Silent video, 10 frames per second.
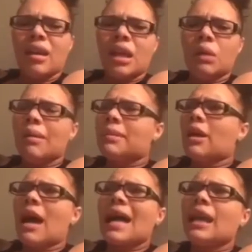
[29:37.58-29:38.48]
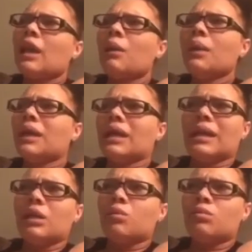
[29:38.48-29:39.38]
you up there, hallelujah,
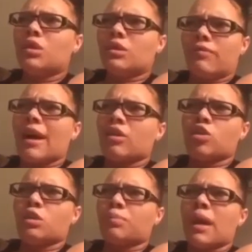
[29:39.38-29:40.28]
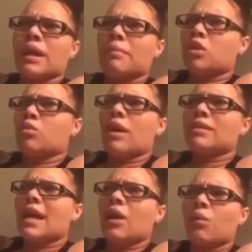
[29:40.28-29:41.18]
and you just found out you was pregnant, but you
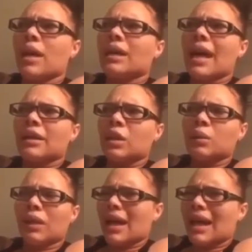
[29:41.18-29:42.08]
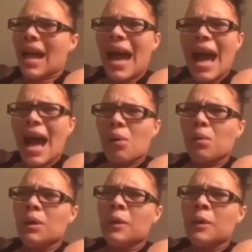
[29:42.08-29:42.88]
outside of wedlock though. Like, how?